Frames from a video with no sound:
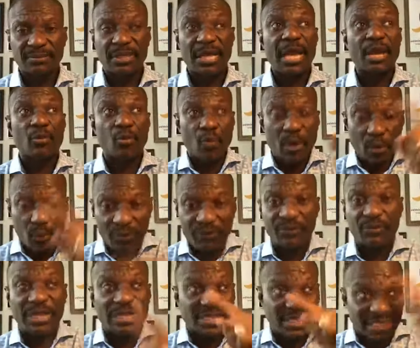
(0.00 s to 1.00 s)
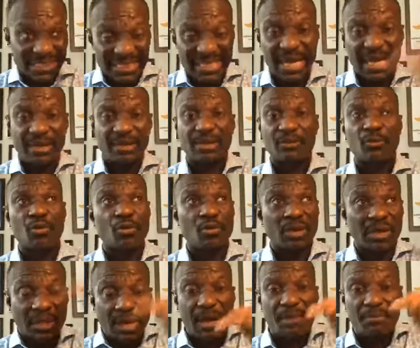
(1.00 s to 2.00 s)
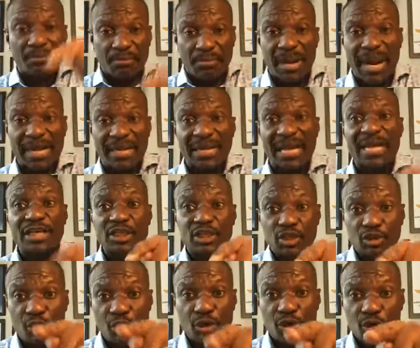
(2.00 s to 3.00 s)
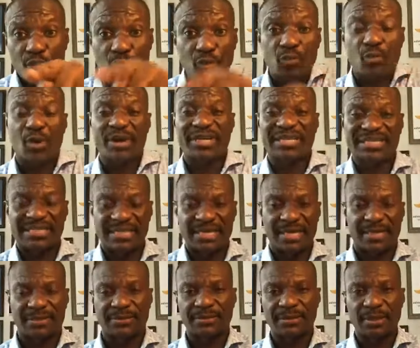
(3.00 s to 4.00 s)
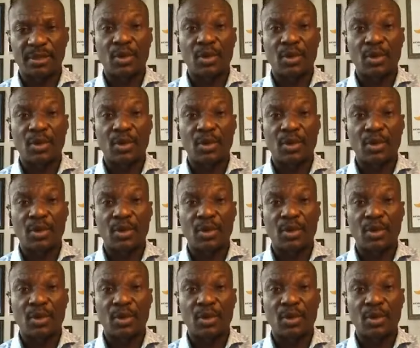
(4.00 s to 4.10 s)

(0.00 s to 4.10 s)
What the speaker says: And when it's done, we will come back and show you what is done